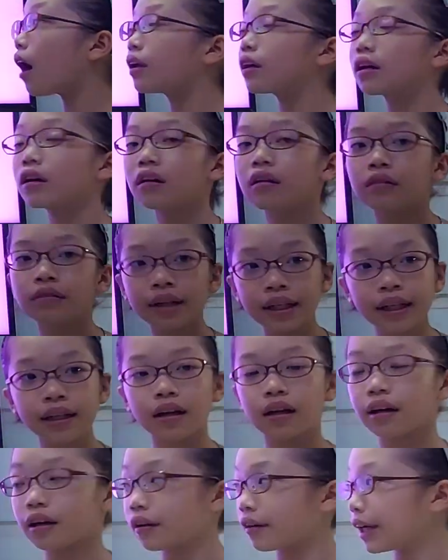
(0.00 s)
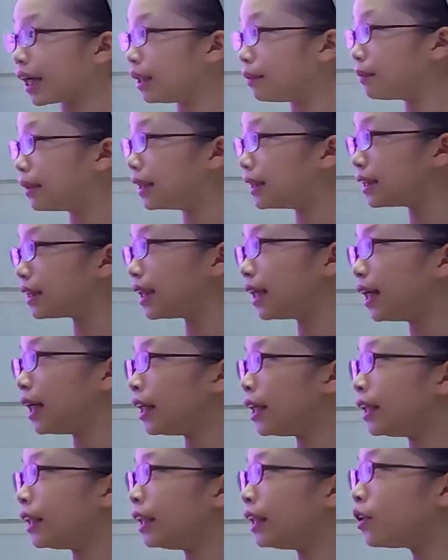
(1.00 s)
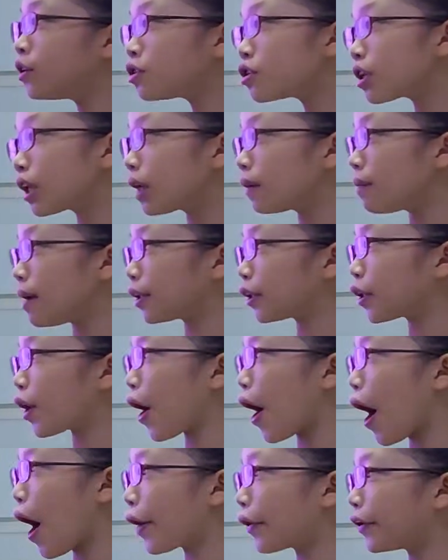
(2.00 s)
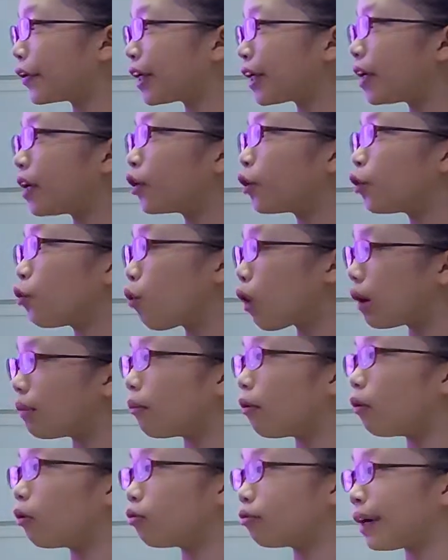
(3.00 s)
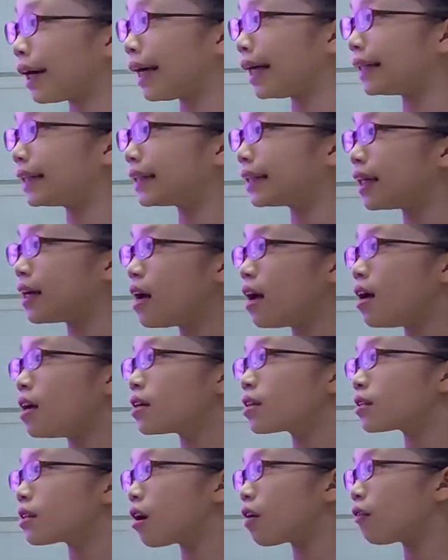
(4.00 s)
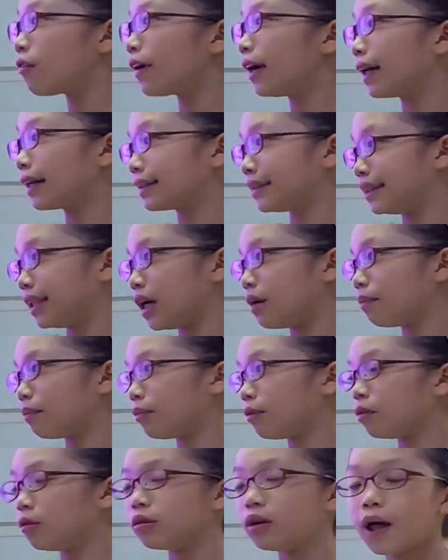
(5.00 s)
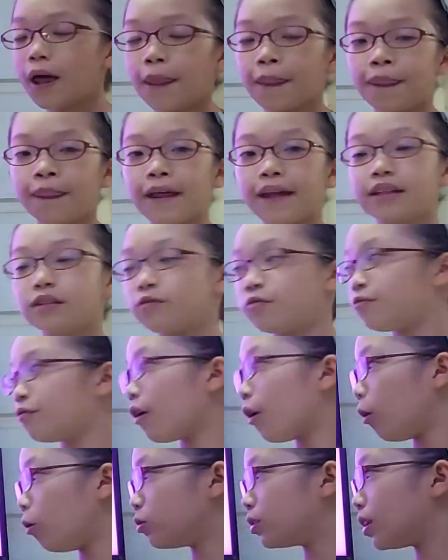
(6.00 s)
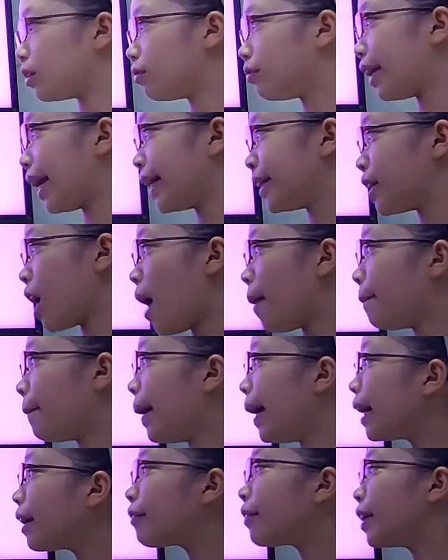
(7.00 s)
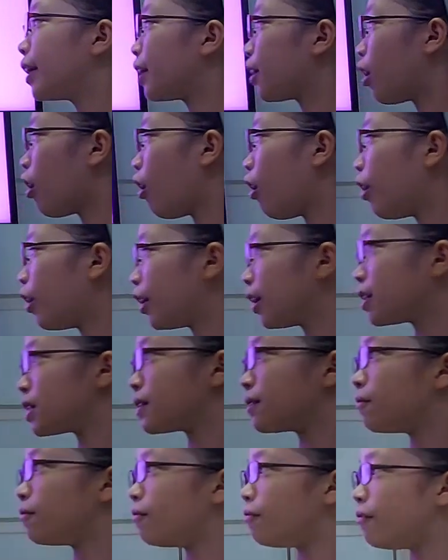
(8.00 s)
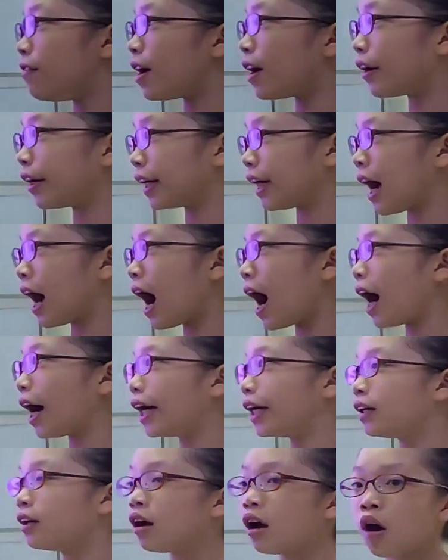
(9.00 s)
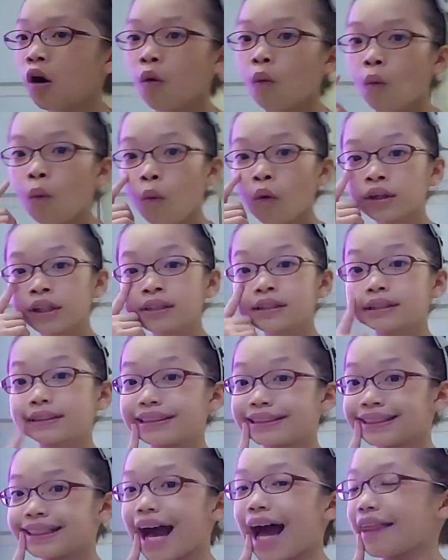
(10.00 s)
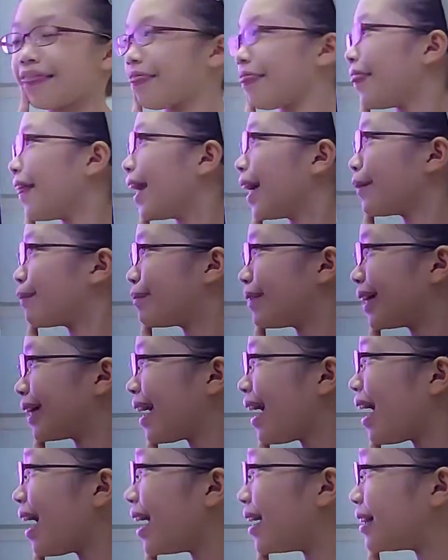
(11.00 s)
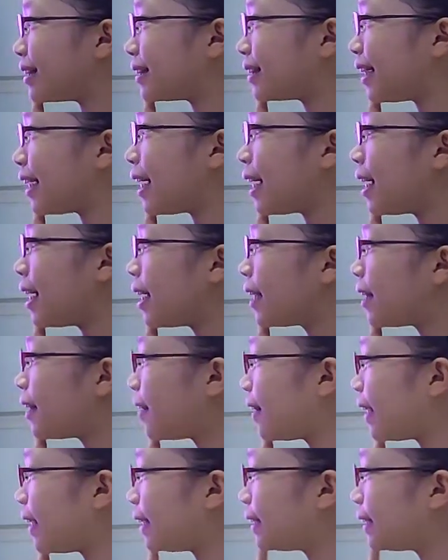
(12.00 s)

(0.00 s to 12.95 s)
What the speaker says: on a credit agreement, usually much higher than a normal rate. So for example, the default rate on my credit card is very high, which is a sad thing because the